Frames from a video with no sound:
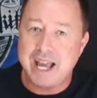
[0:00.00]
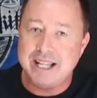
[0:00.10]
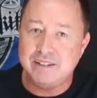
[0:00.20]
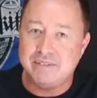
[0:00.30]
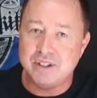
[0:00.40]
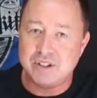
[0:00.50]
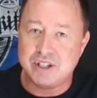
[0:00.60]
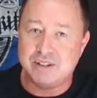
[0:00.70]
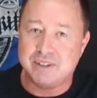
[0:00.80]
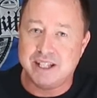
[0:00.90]
edit
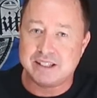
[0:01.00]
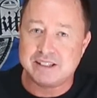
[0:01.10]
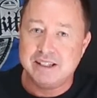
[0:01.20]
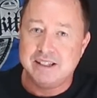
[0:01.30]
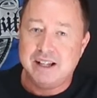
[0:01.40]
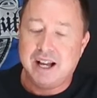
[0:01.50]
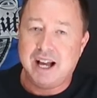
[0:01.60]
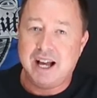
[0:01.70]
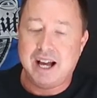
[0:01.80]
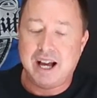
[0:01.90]
version of this.
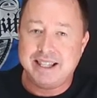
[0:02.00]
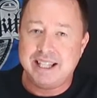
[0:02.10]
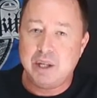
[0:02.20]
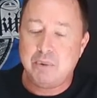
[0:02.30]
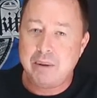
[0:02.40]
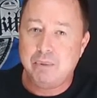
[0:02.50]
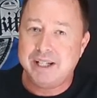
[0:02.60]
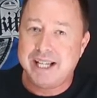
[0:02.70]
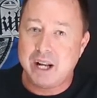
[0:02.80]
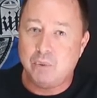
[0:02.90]
I think they were able
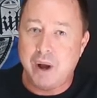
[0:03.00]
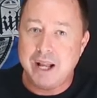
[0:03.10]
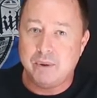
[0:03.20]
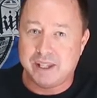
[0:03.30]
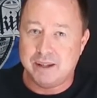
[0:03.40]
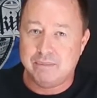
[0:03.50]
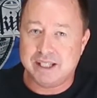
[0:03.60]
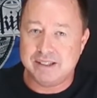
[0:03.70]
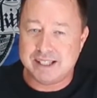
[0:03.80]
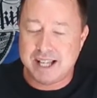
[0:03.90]
to get away with it
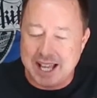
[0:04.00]
because